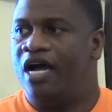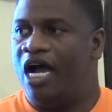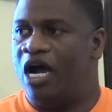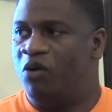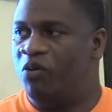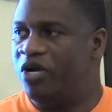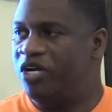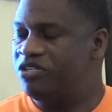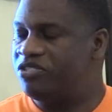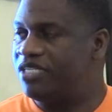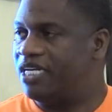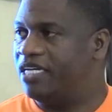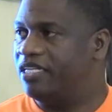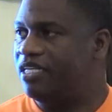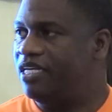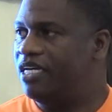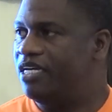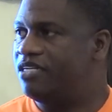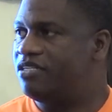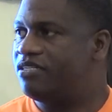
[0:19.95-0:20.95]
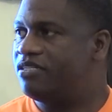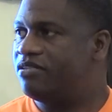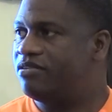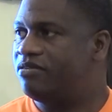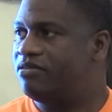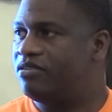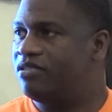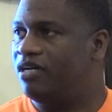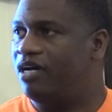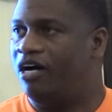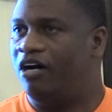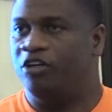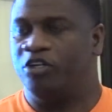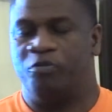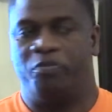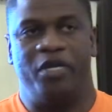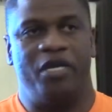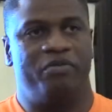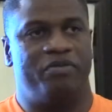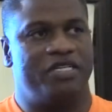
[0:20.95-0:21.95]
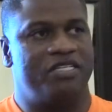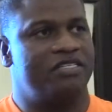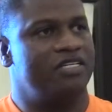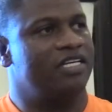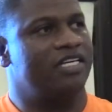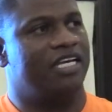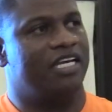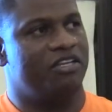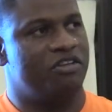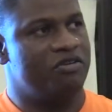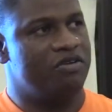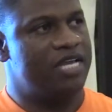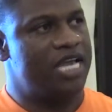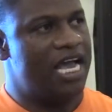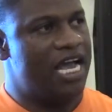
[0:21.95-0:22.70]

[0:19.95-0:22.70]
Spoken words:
I will say this to all the people that sit here, you